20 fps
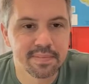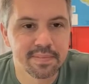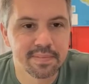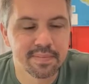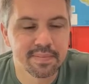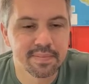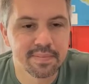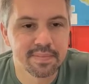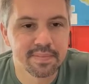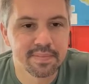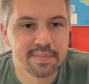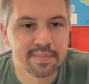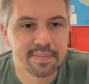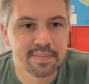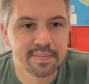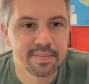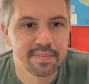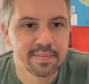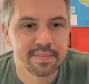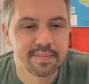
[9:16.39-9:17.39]

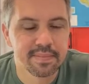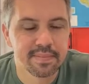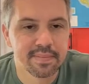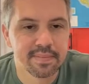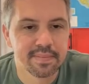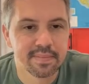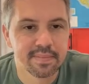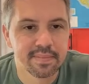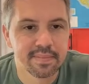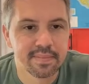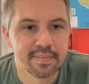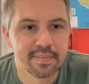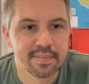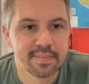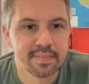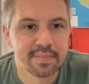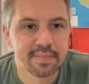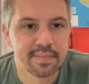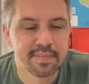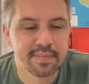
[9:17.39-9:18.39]

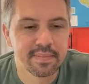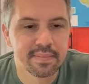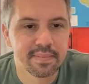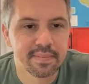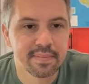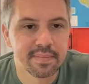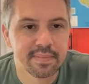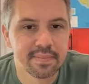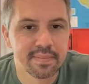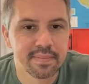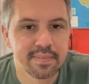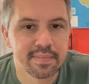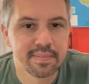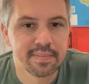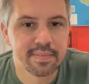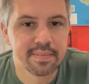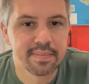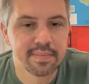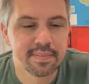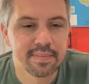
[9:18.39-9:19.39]

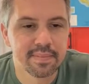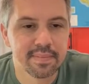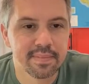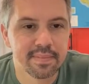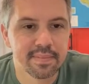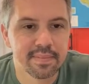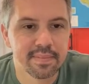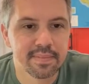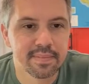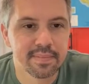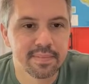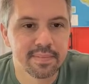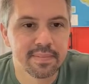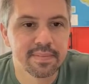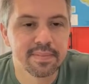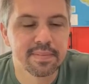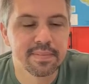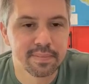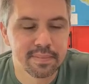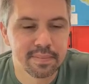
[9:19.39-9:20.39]

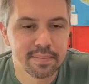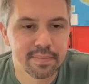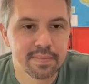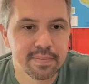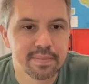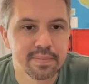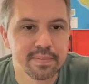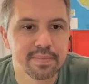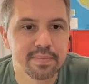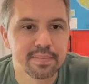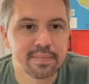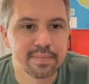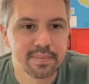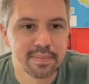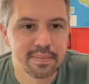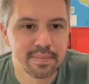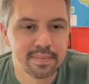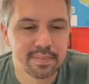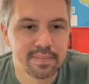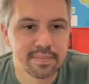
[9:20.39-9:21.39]

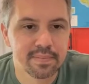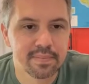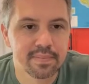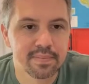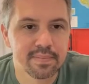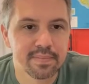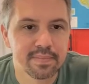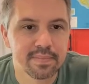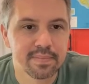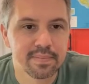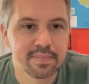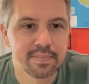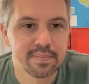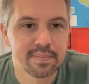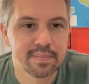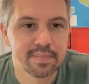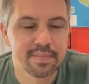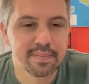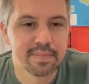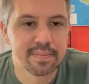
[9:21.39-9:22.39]

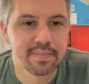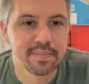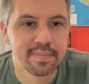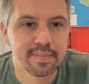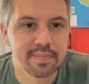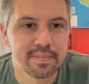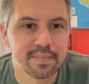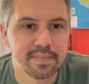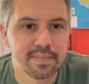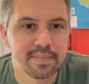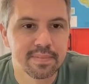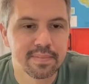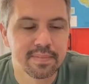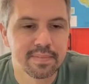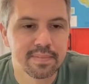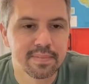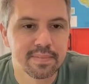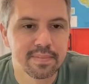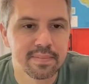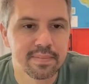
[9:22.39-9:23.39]

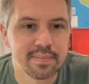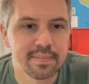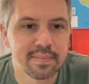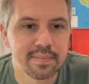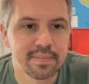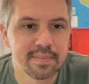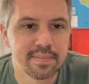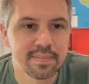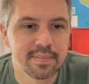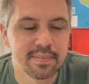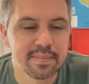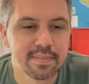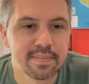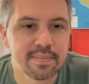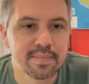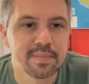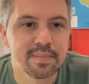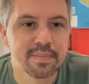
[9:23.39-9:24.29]
(silent)